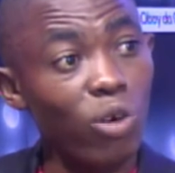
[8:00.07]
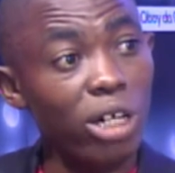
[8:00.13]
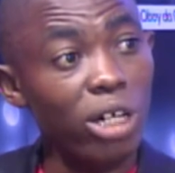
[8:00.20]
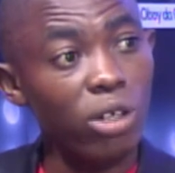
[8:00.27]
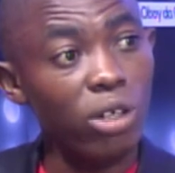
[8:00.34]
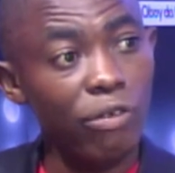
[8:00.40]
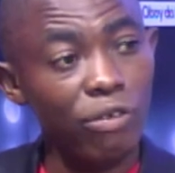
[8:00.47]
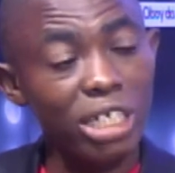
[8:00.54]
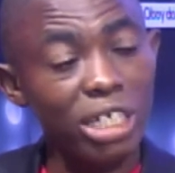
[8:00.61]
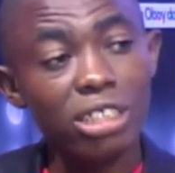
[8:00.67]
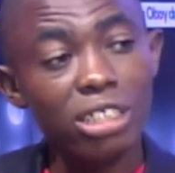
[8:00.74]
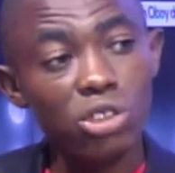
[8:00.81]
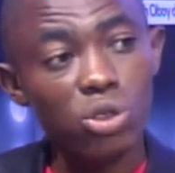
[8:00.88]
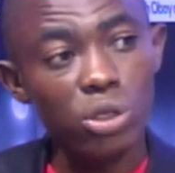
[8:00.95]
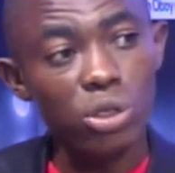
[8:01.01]
we are
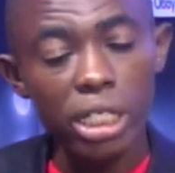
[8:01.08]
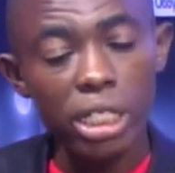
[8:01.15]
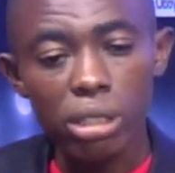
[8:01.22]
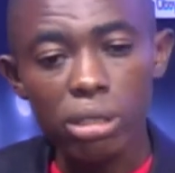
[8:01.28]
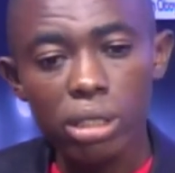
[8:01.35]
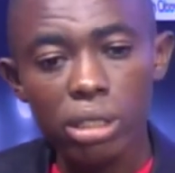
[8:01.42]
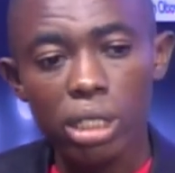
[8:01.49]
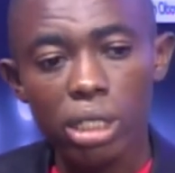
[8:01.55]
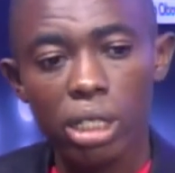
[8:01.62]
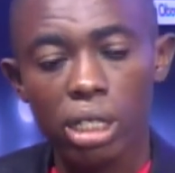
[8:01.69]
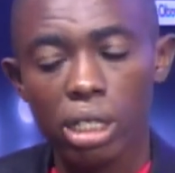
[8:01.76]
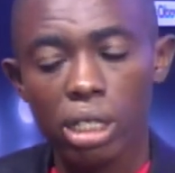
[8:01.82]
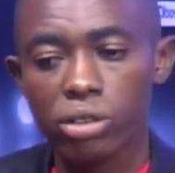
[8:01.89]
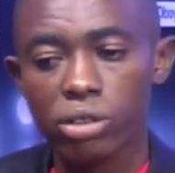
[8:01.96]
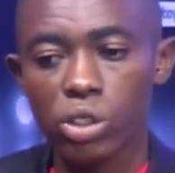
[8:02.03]
facing today.
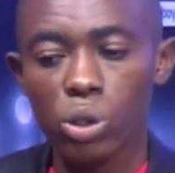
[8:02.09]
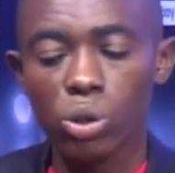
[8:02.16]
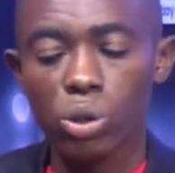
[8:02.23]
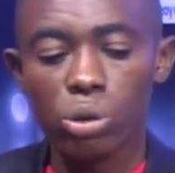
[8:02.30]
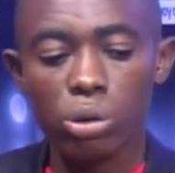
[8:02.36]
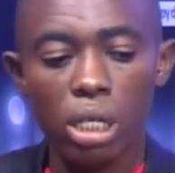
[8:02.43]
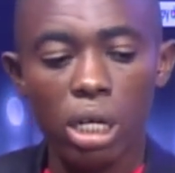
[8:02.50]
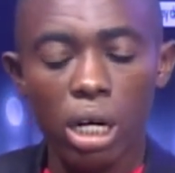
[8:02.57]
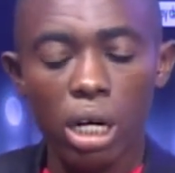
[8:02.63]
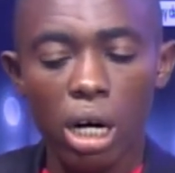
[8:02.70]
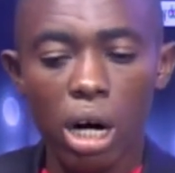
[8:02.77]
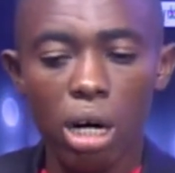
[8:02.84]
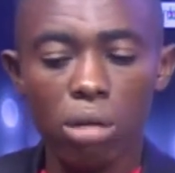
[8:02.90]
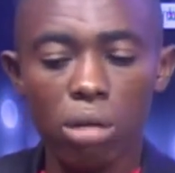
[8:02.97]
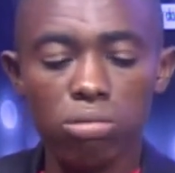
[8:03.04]
And so
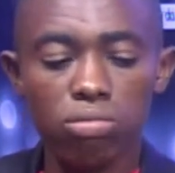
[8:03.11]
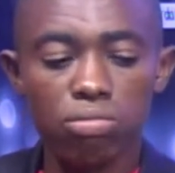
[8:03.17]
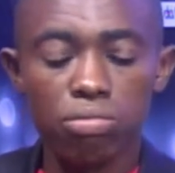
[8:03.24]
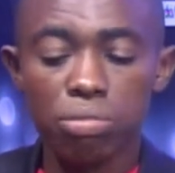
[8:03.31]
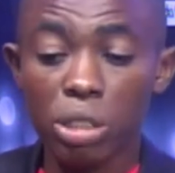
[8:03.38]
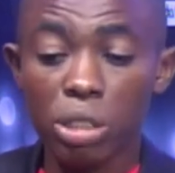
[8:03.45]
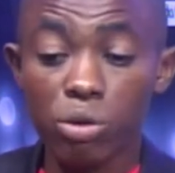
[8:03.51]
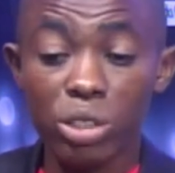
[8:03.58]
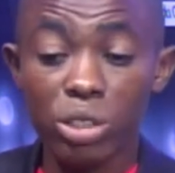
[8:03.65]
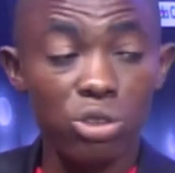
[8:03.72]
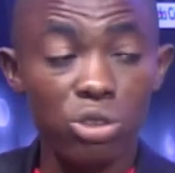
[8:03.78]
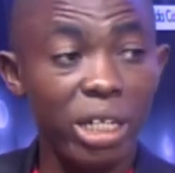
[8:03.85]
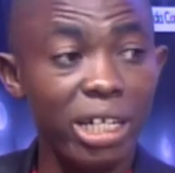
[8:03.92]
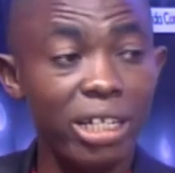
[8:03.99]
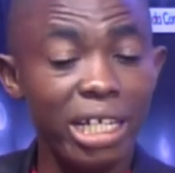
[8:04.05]
the
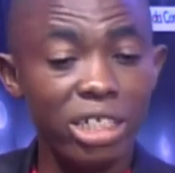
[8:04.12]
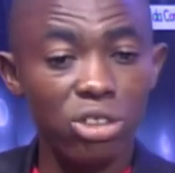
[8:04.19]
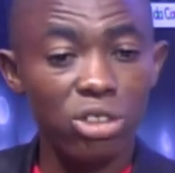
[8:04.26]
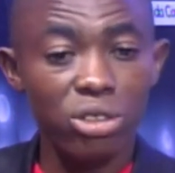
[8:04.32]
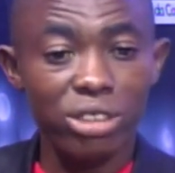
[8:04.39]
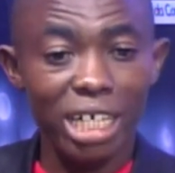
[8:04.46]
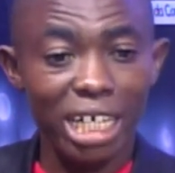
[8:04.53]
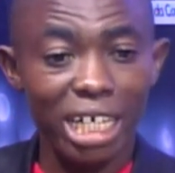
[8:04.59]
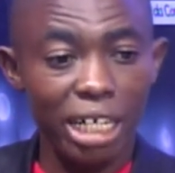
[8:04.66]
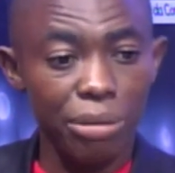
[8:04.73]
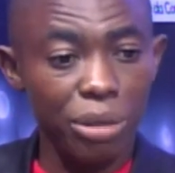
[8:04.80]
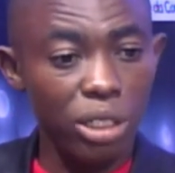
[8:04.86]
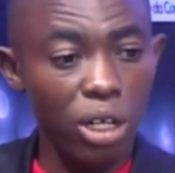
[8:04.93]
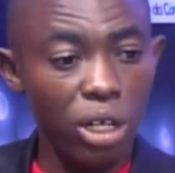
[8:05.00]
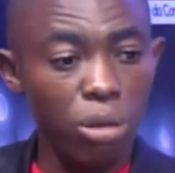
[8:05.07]
regional elections are
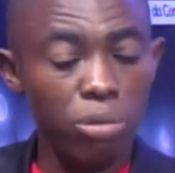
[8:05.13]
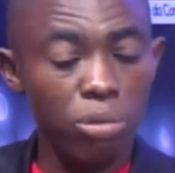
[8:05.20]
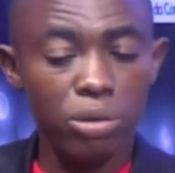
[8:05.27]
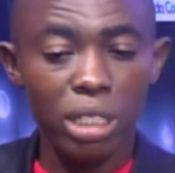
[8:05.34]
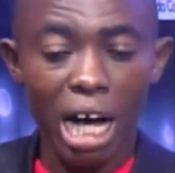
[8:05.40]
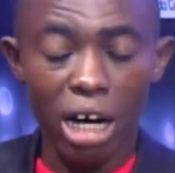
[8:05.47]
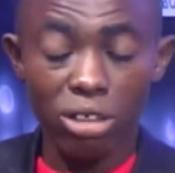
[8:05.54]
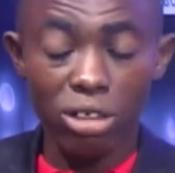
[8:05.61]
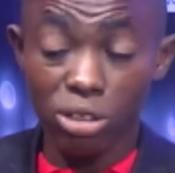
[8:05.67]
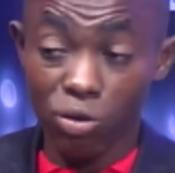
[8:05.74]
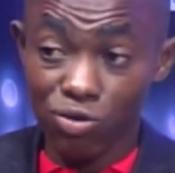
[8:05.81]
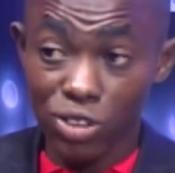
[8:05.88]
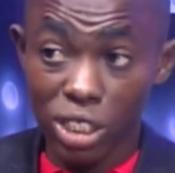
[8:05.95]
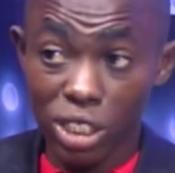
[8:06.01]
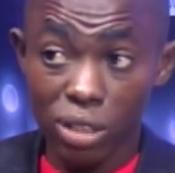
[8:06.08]
coming up, the House
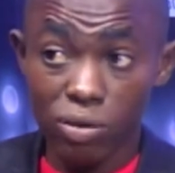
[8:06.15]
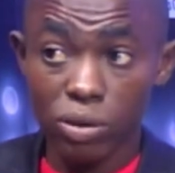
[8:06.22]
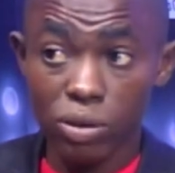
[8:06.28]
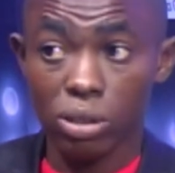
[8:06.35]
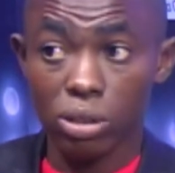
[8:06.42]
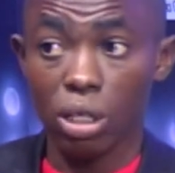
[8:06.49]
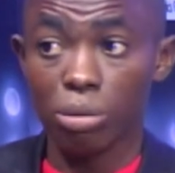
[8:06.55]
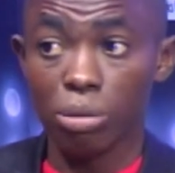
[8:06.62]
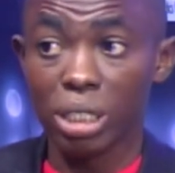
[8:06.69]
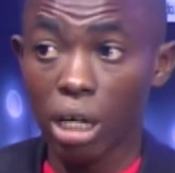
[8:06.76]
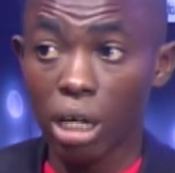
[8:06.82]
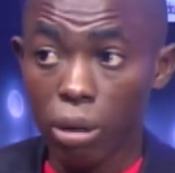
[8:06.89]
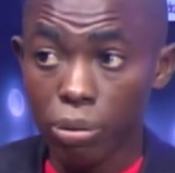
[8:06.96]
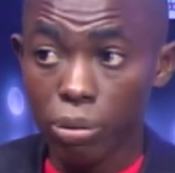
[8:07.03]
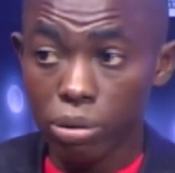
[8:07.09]
of Chiefs coming
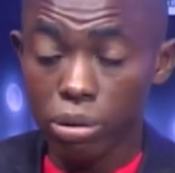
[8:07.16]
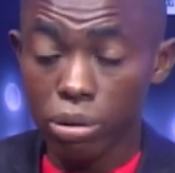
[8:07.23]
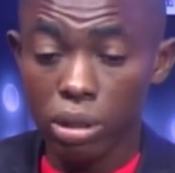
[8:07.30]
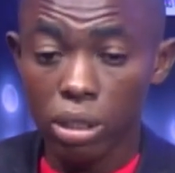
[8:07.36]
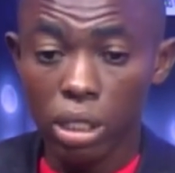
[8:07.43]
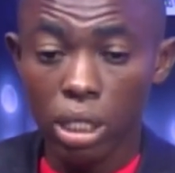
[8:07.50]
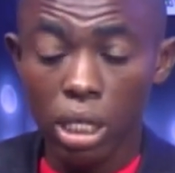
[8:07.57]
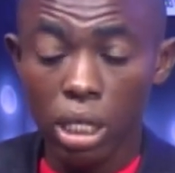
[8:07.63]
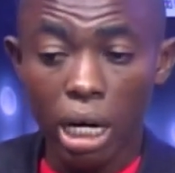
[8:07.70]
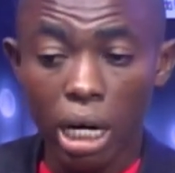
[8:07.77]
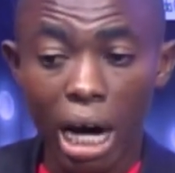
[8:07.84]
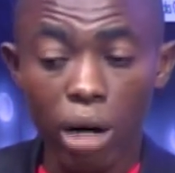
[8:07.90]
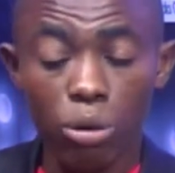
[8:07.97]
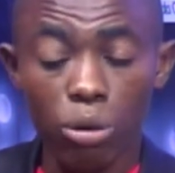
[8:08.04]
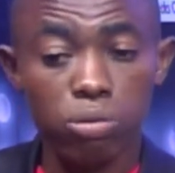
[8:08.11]
up.
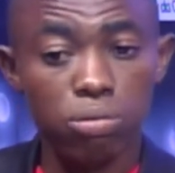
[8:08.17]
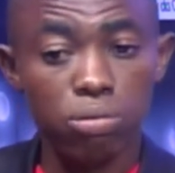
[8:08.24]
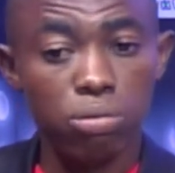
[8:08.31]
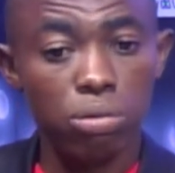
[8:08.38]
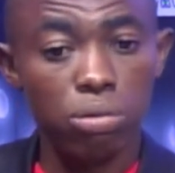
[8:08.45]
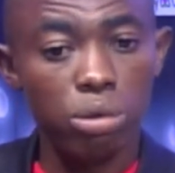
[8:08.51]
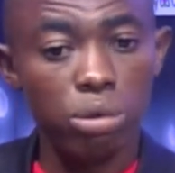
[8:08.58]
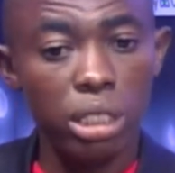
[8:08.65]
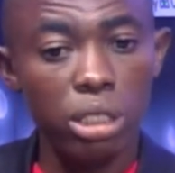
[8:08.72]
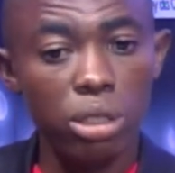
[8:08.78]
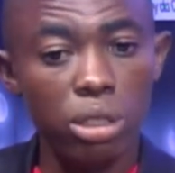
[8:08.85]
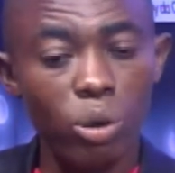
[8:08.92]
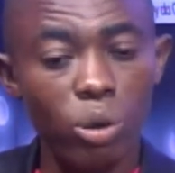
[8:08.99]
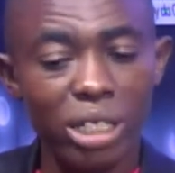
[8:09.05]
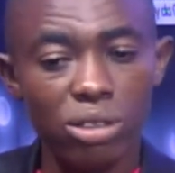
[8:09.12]
I really
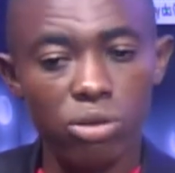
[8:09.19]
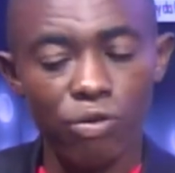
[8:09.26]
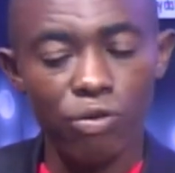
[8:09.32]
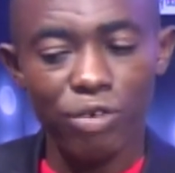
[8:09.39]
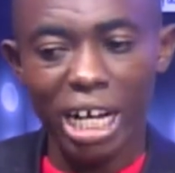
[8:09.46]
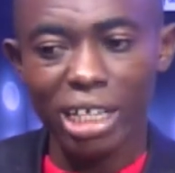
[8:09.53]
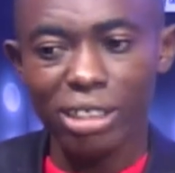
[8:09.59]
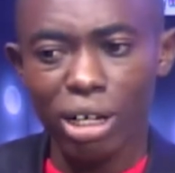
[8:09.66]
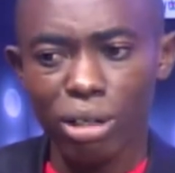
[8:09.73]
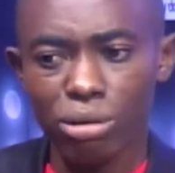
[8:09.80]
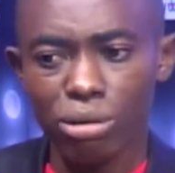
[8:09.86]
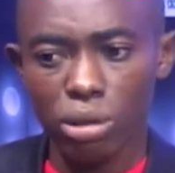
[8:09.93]
want to find out